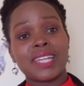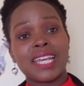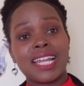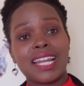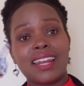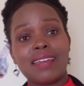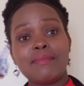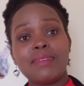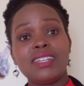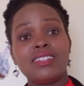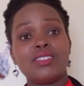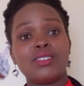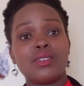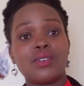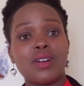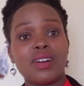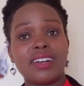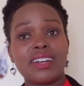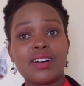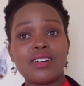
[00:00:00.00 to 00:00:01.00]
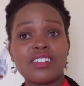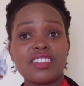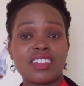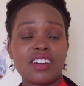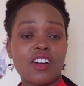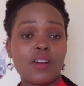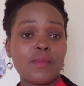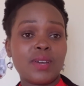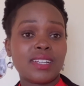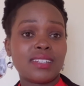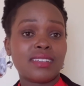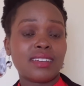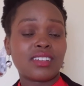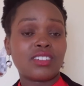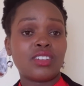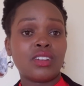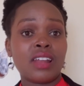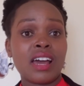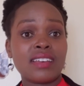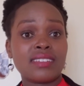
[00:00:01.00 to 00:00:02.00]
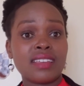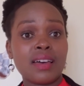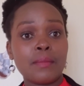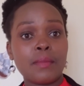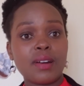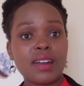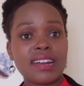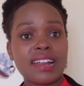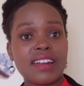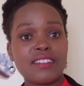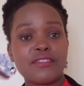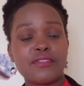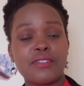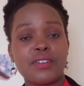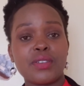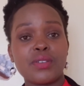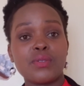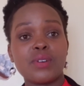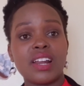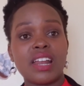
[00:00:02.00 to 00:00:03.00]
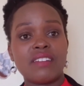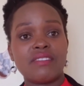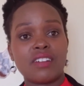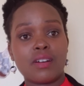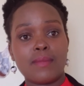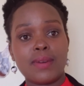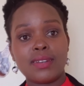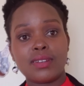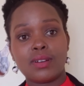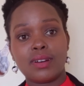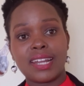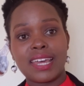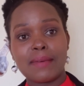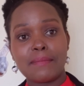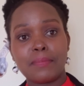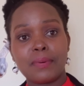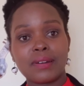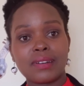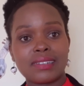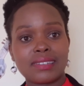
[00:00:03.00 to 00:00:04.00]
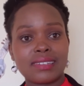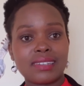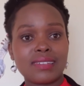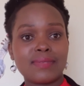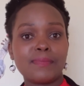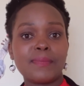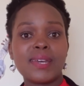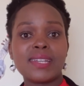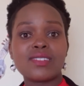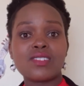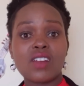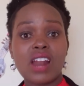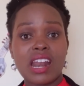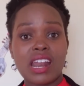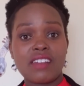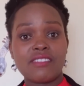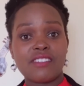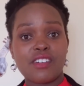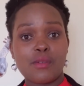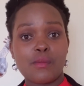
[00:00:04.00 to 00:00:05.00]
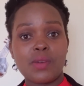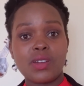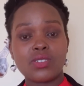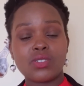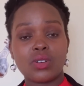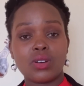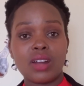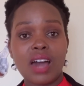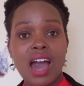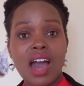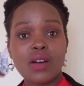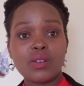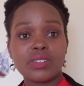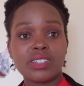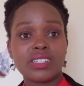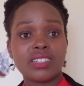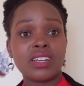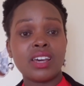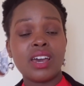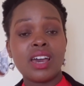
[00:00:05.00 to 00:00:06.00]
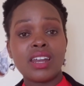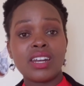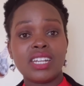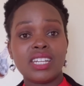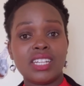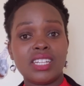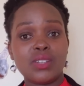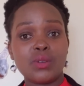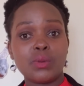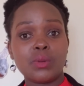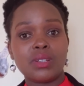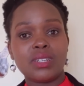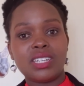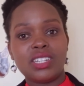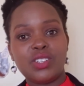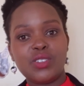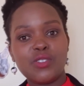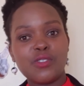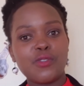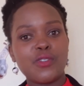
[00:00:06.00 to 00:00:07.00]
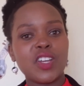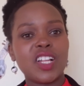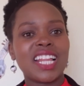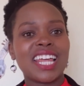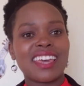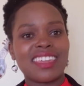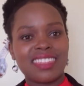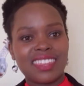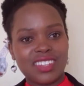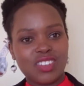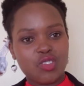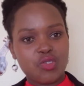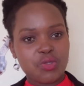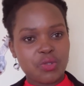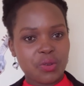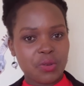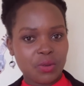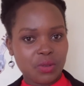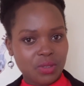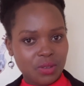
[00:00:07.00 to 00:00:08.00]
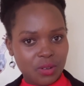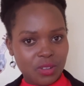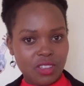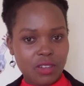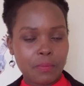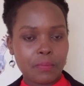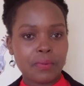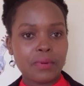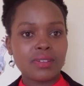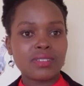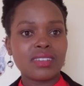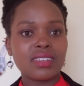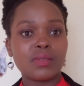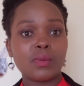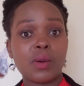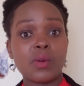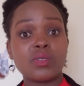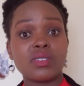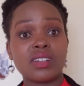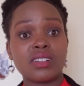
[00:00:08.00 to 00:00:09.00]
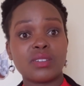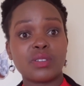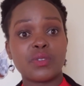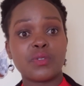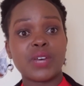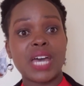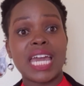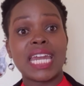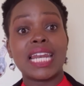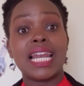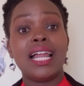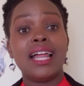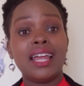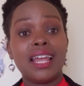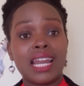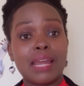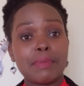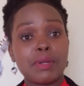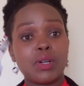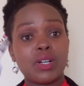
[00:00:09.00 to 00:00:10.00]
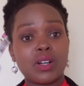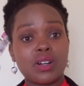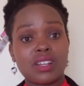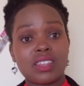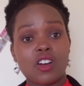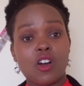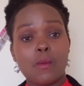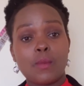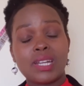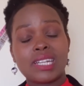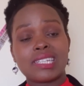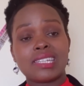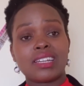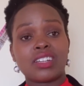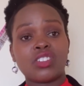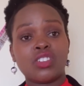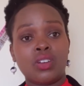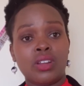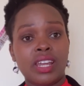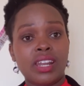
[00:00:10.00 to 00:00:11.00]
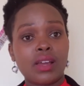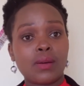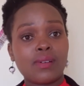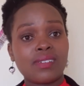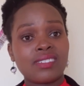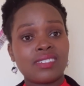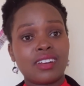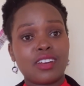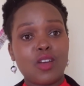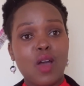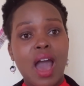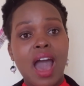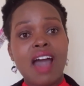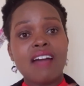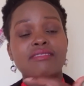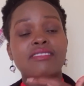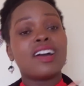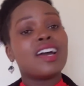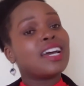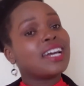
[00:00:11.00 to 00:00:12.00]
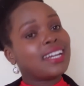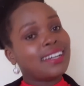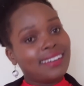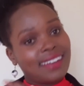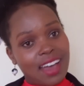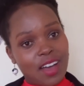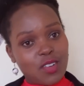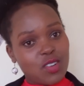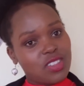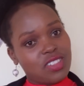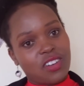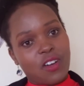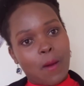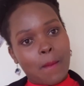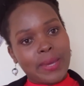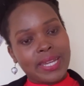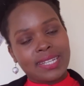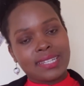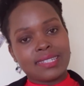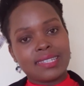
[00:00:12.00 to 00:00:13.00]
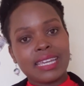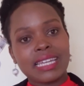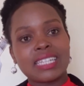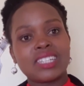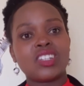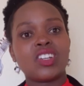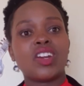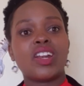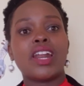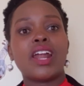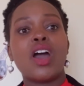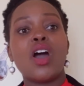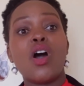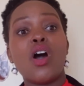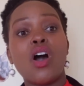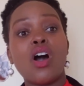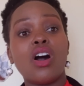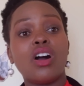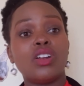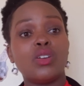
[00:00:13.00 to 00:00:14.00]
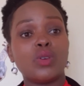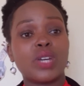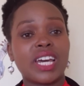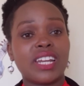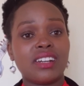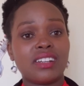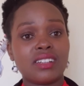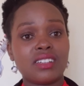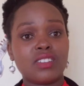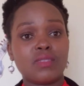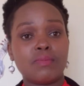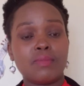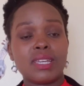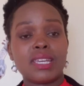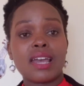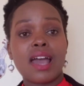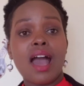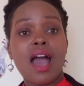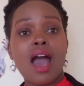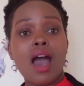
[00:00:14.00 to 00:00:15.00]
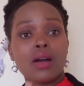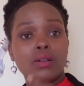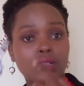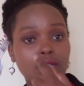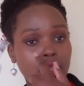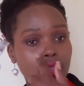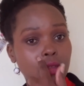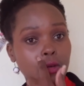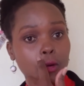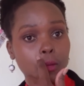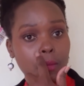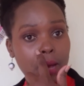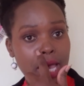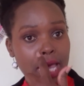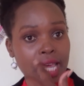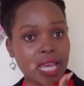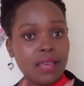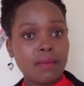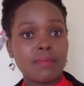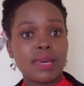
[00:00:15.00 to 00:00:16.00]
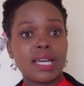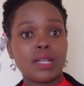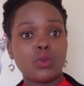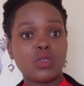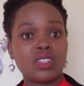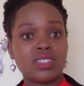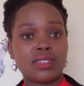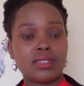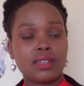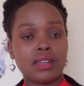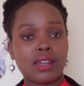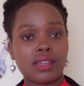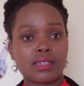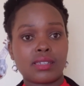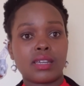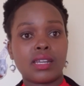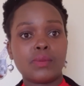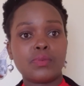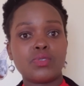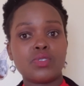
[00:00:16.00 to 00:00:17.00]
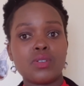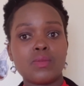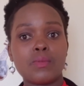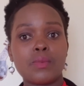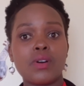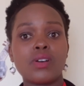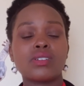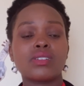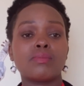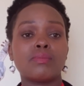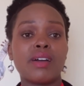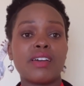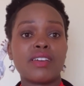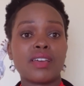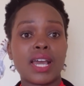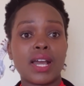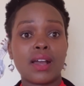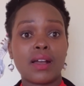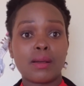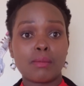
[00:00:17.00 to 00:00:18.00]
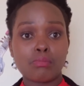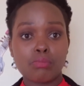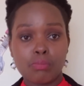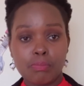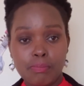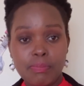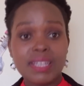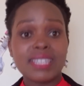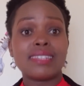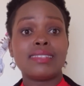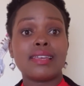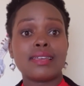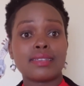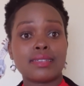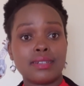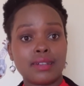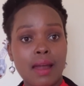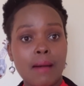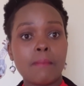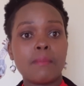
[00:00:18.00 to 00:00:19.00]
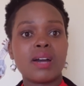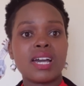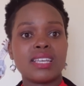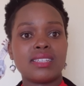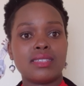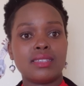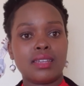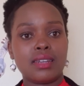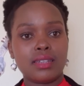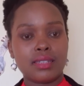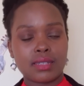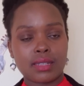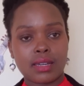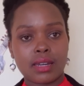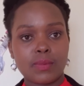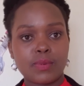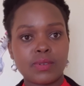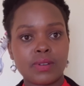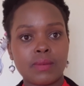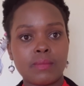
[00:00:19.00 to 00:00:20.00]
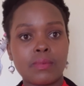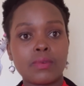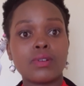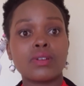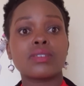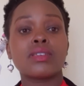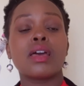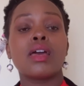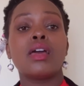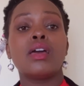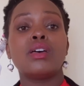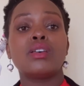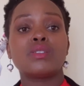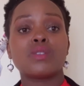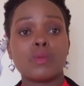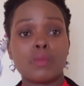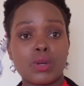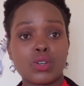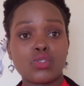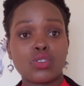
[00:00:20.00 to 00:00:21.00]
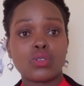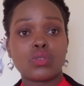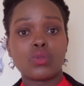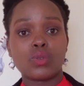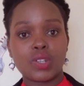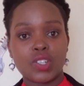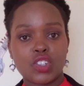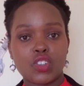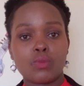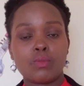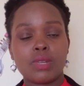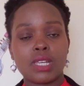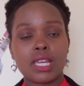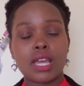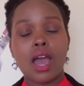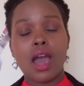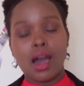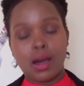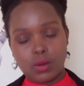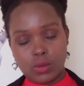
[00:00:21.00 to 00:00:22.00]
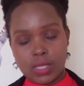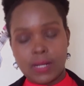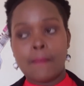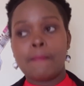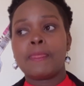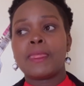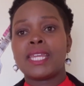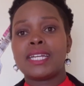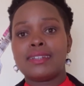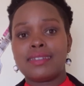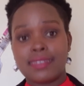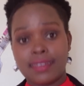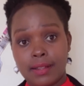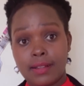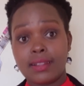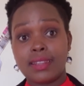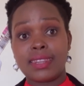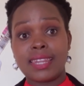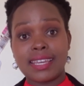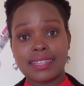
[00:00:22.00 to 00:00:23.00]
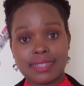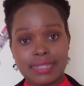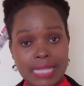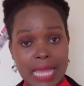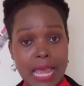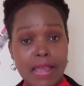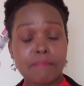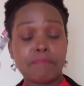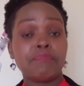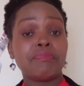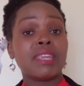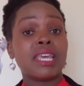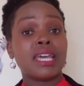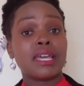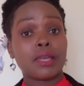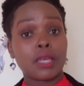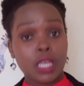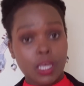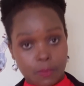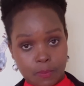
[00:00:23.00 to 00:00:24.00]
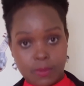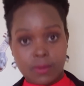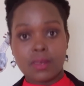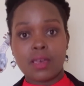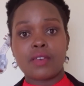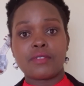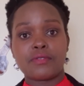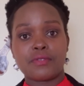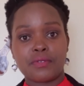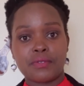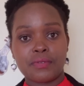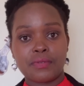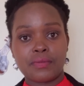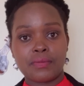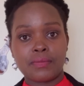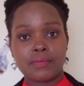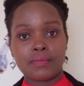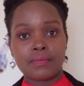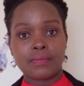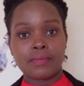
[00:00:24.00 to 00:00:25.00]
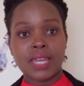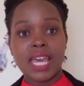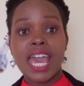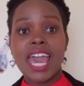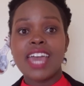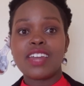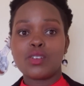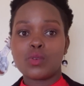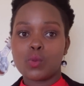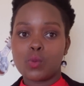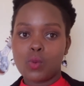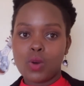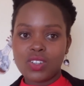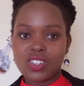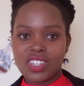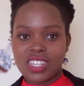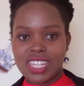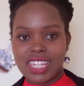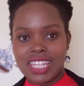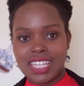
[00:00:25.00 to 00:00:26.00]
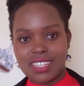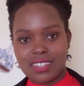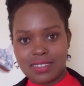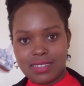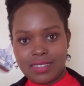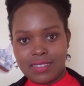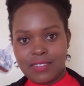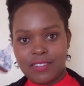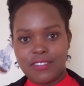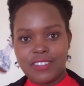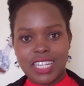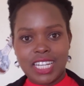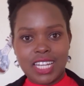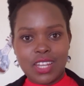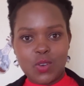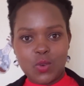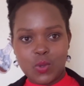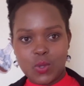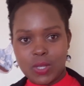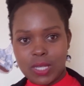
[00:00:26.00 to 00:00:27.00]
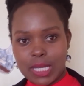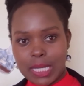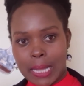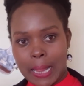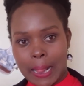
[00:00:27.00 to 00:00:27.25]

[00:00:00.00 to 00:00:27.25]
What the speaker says: let me know down in the comment section, has somebody done for you an environmental impact assessment or an environmental audit? Did you feel like they took you through the process? Were you satisfied? Let me know down in the comment section. Any question you have, down in the comment section, or you can reach me out through my email, which is in the description box. My business number is in the description box, so make sure to reach me out. Till next time, keep safe and watch these videos.